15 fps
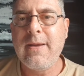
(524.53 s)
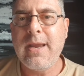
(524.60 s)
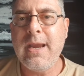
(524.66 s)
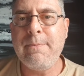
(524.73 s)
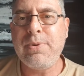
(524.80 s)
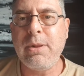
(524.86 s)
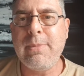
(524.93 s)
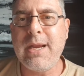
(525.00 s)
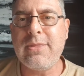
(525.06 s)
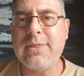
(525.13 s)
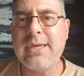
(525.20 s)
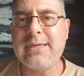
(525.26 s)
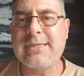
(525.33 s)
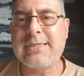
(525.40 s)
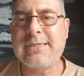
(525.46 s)
implement
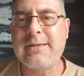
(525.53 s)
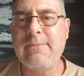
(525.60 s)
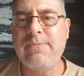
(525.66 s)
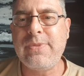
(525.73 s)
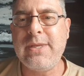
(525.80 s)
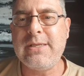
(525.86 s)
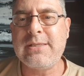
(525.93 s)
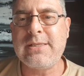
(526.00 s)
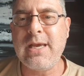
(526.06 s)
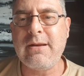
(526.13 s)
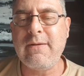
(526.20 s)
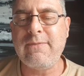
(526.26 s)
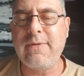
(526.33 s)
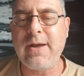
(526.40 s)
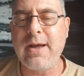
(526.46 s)
this set
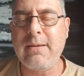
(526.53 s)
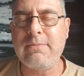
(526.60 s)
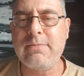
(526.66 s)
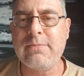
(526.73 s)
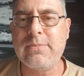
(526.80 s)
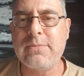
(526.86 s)
of